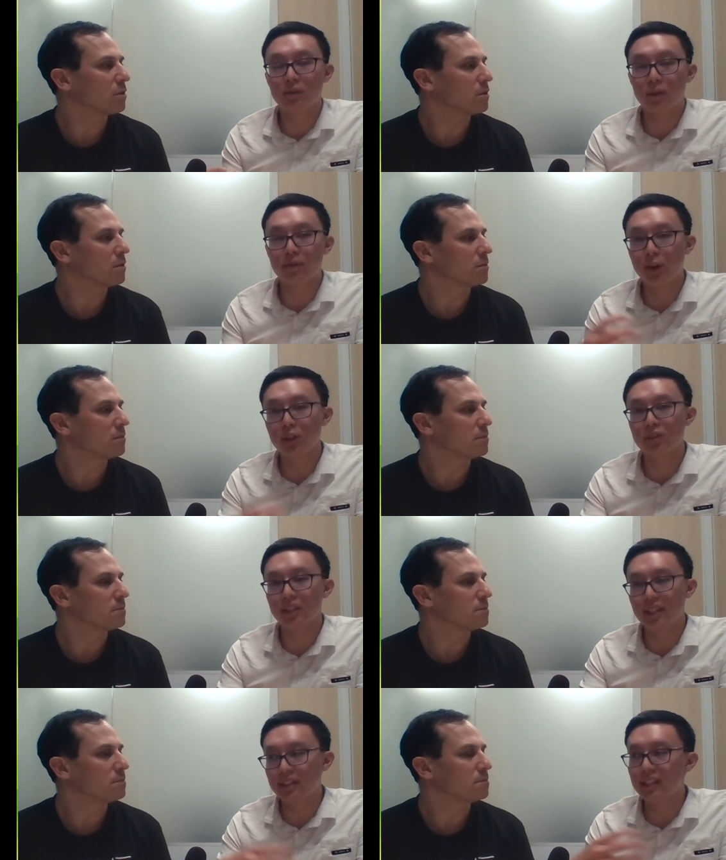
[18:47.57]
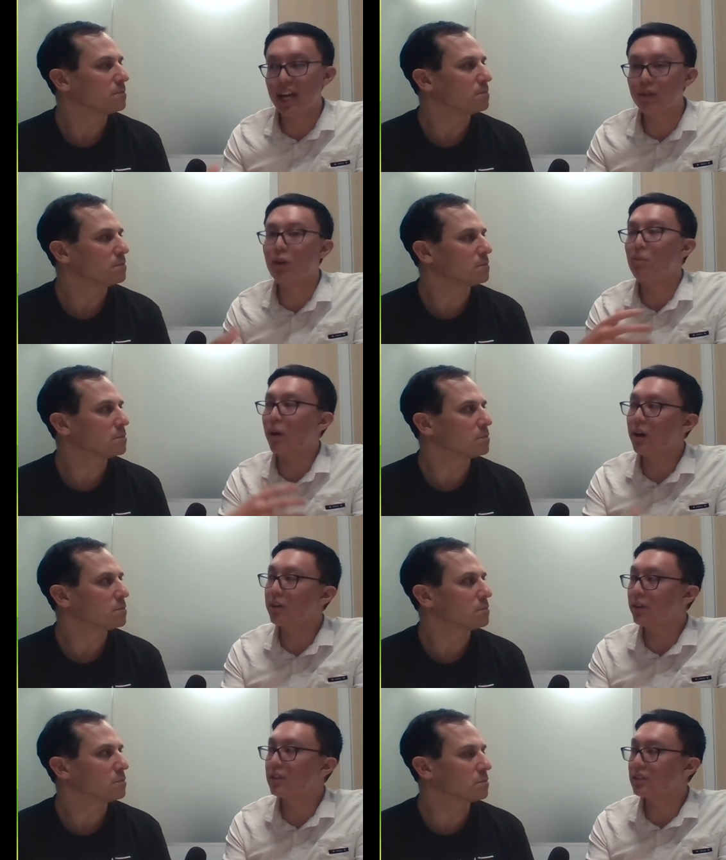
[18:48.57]
Speaker 1: of our first integral
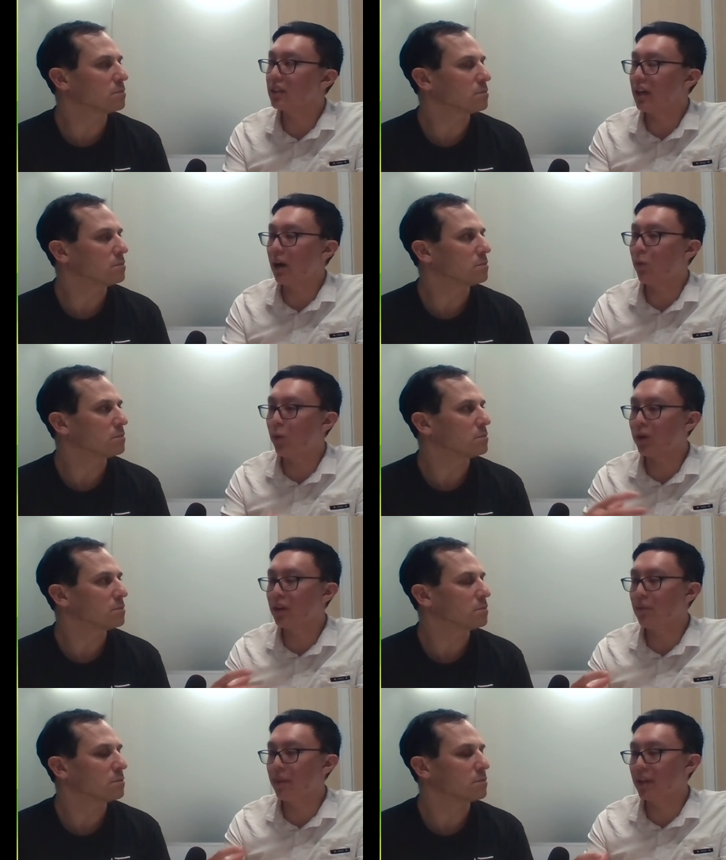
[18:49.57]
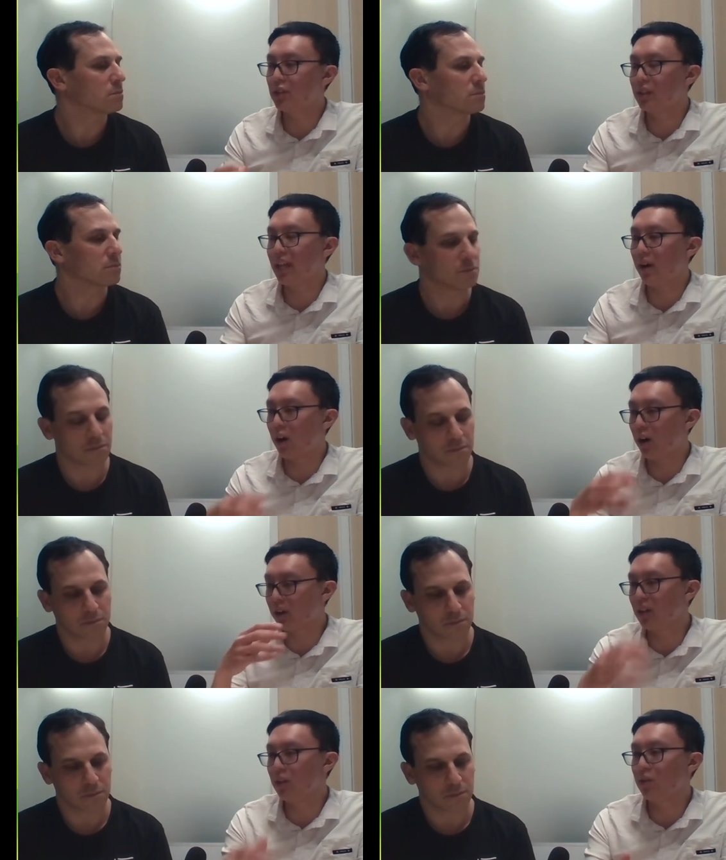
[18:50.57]
partners, mm. we're going to make sure that our
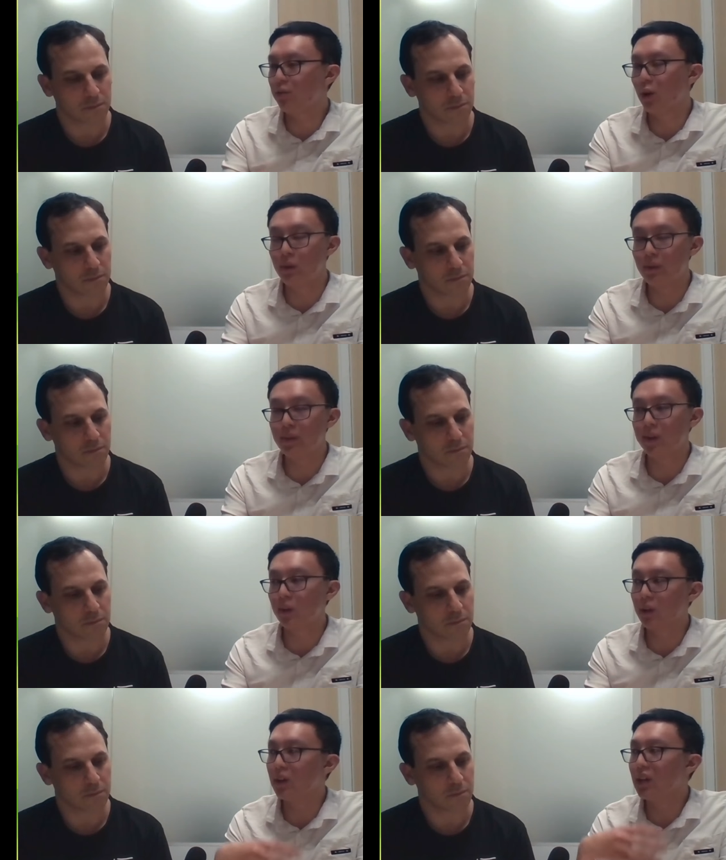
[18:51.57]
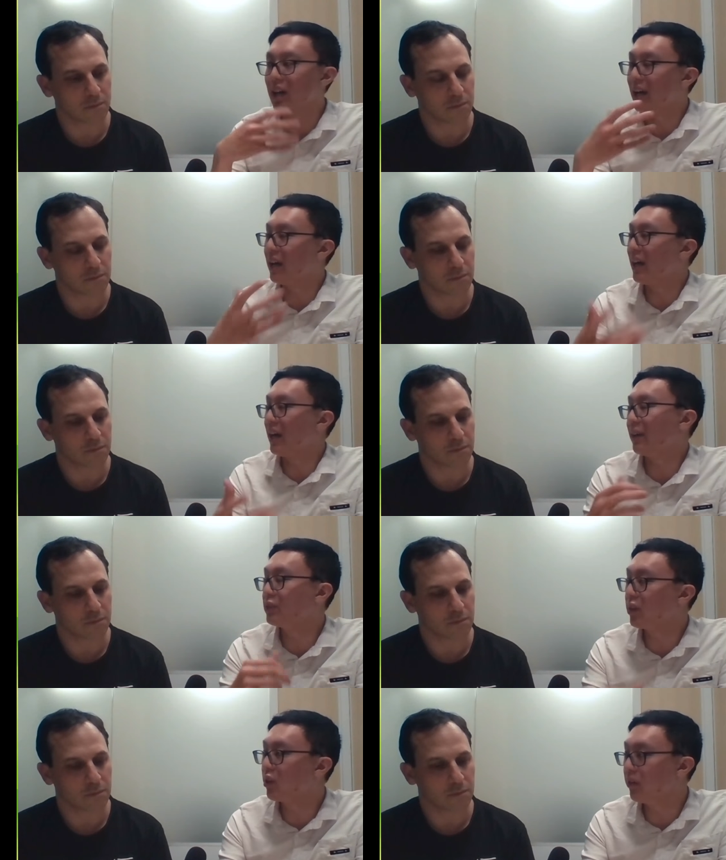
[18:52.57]
Q4 when we go to have
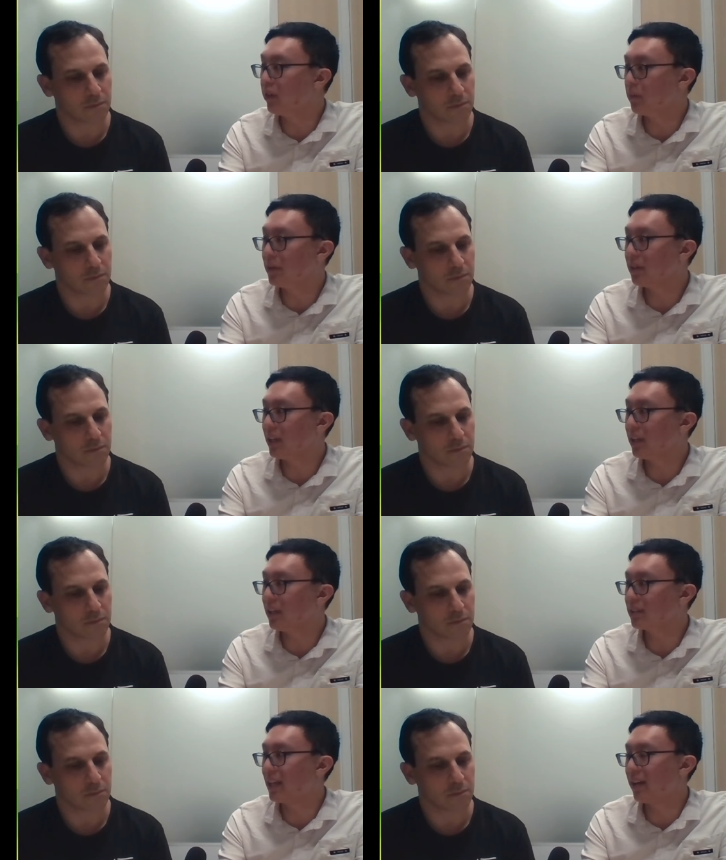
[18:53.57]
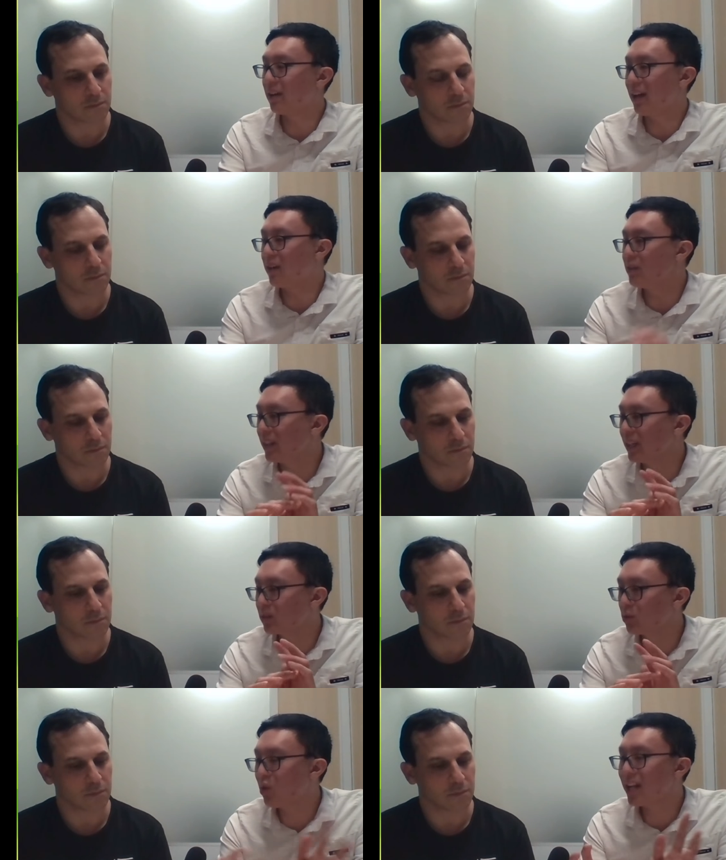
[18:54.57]
general availability is that everything's
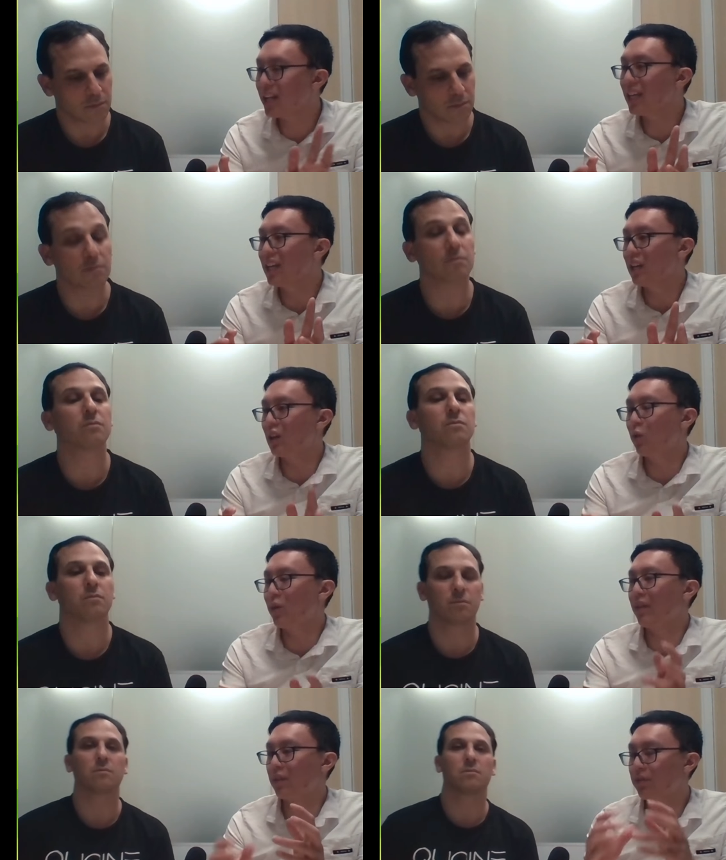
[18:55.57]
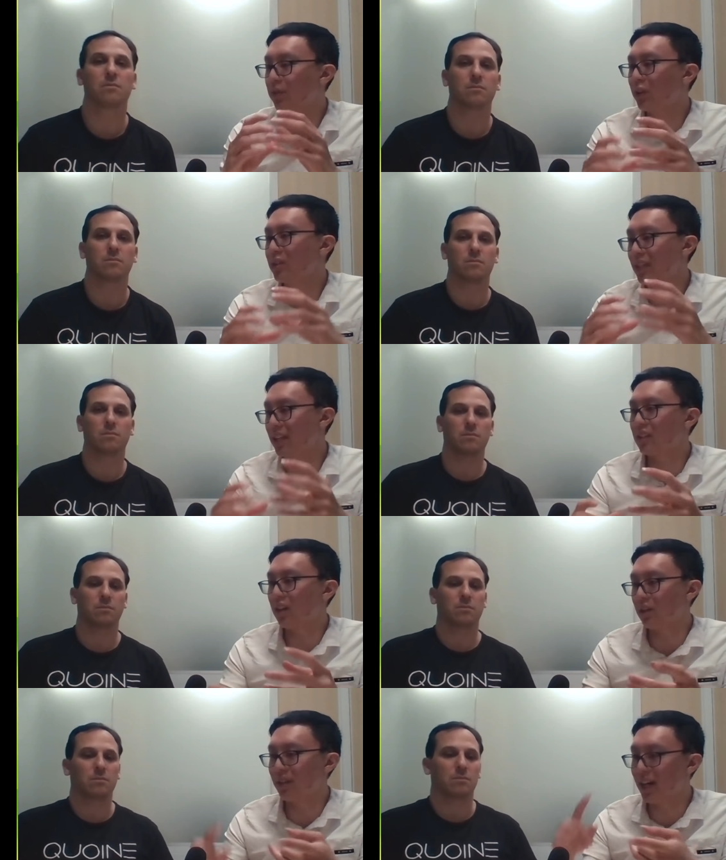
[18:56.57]
ready. Mm. You hmm. know, we have the first sets
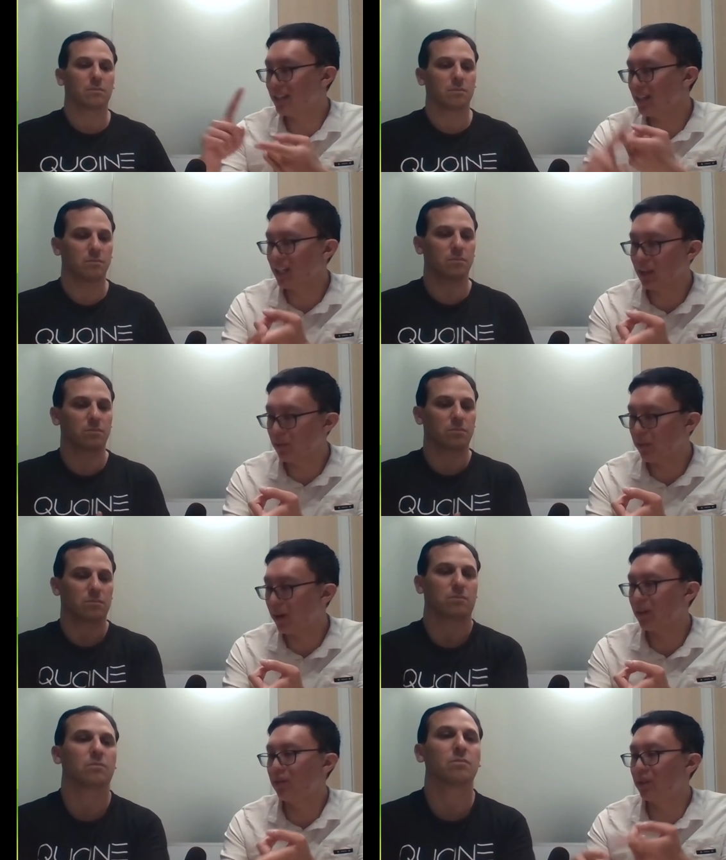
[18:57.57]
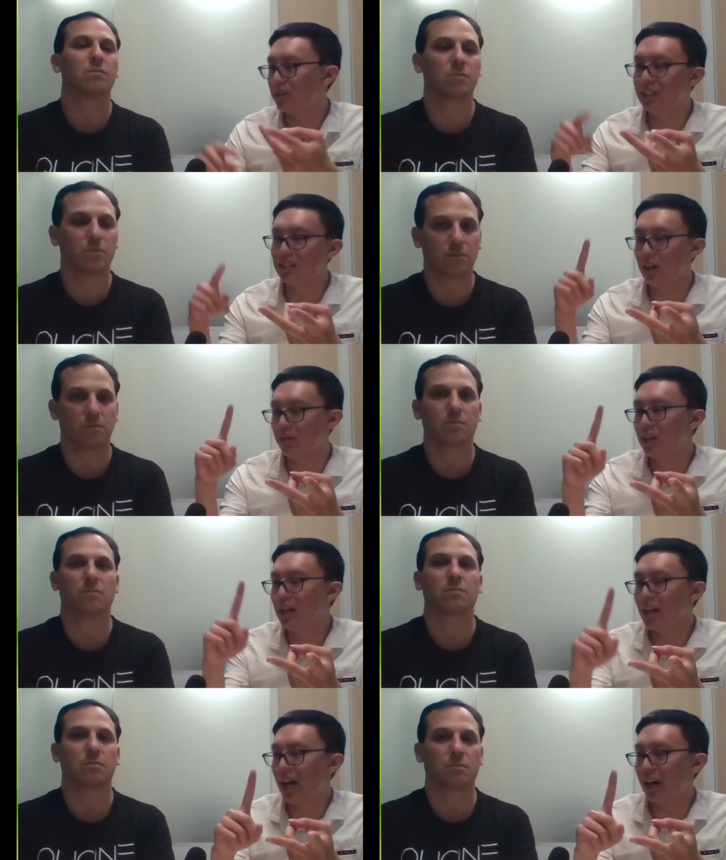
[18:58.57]
of identity partner, first sets mm-hmm. of
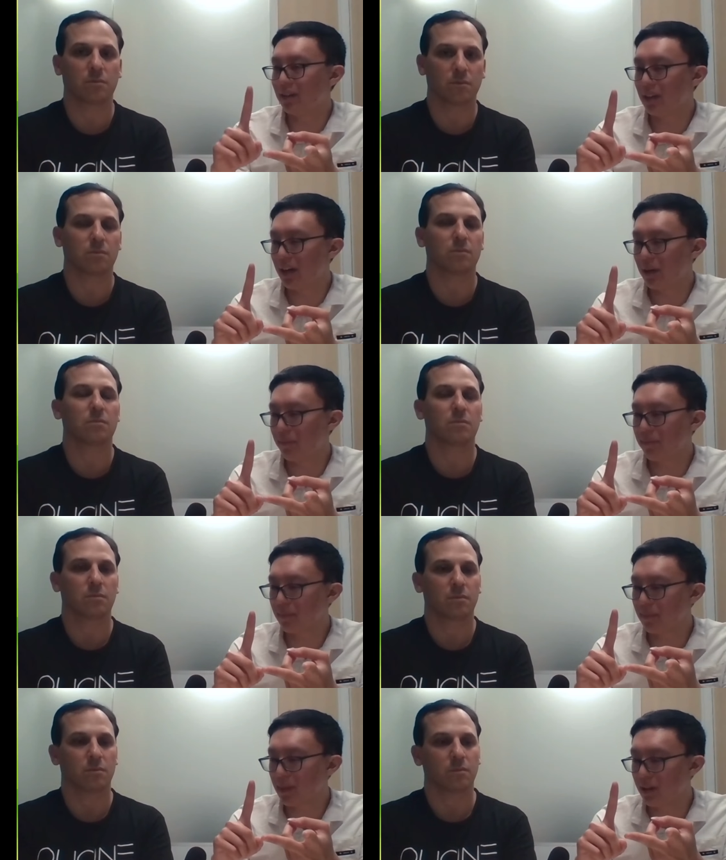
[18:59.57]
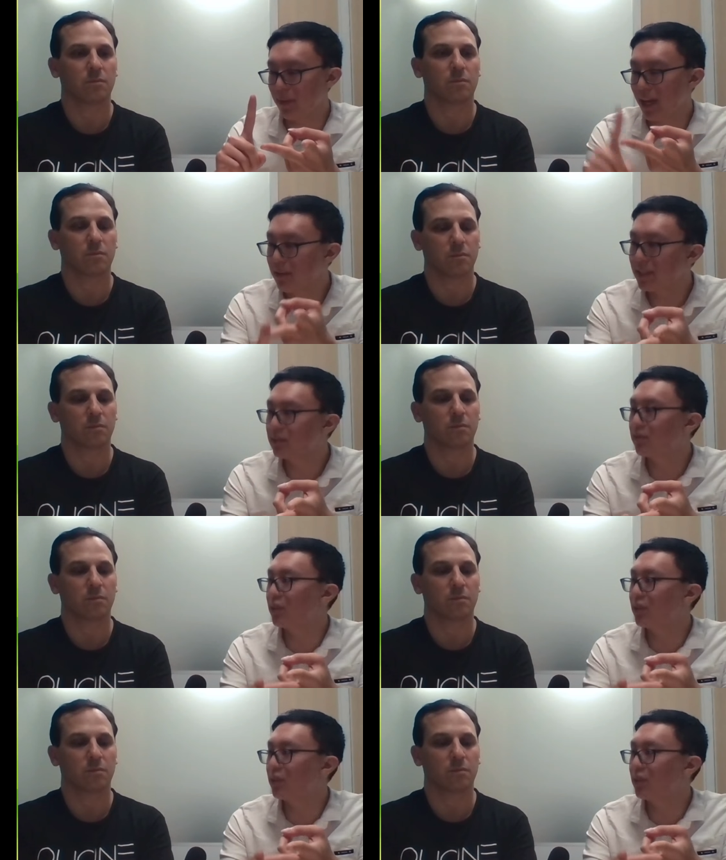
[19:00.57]
uh, um, uh, payments,